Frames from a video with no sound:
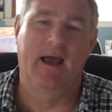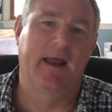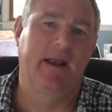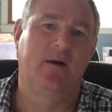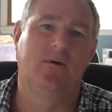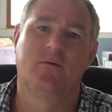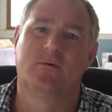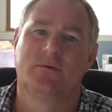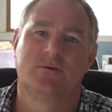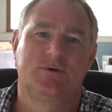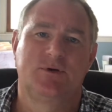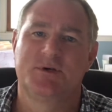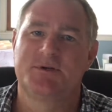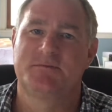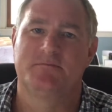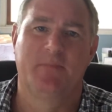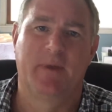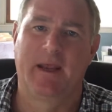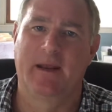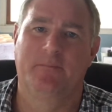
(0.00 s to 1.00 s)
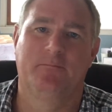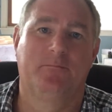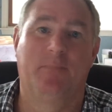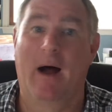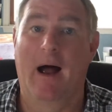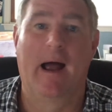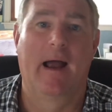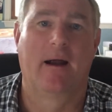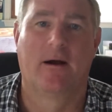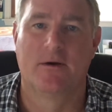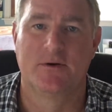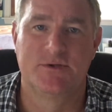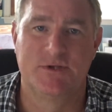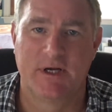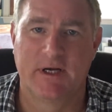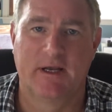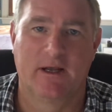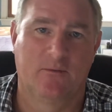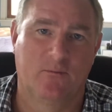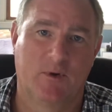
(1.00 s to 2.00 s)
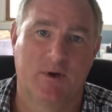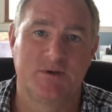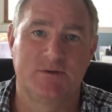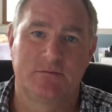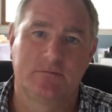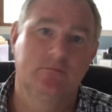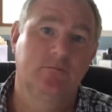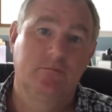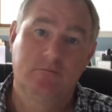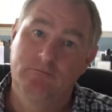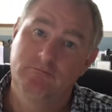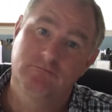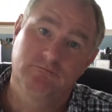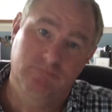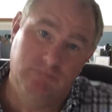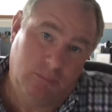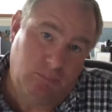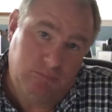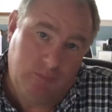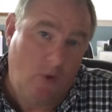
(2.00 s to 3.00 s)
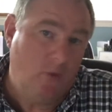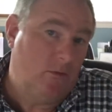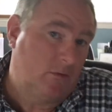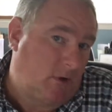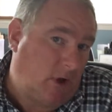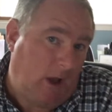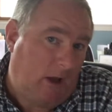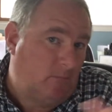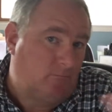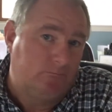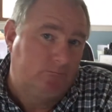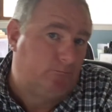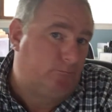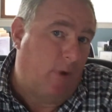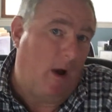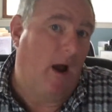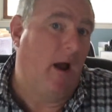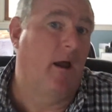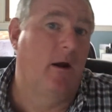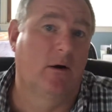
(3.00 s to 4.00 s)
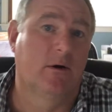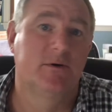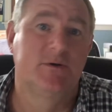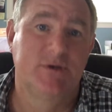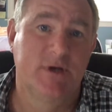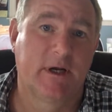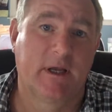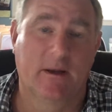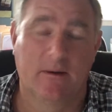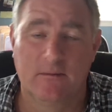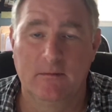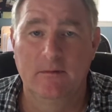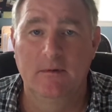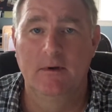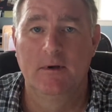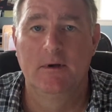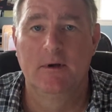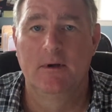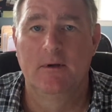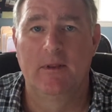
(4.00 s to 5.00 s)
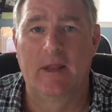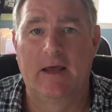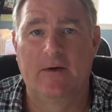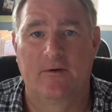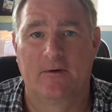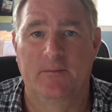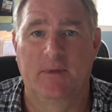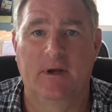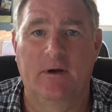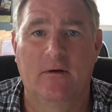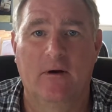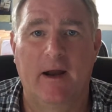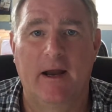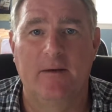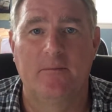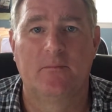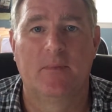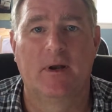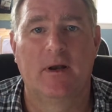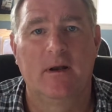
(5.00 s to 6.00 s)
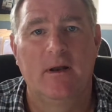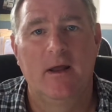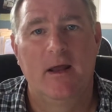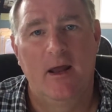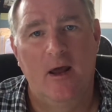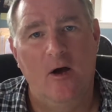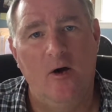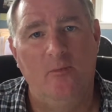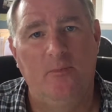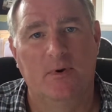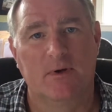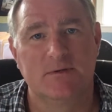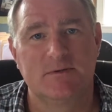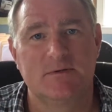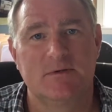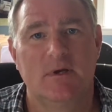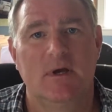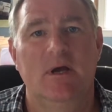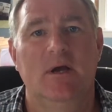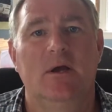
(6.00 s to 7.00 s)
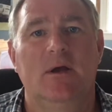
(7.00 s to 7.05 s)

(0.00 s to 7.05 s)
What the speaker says: I don't just mean buy our chicken, which, okay, buy our chicken. That would be great, but help us.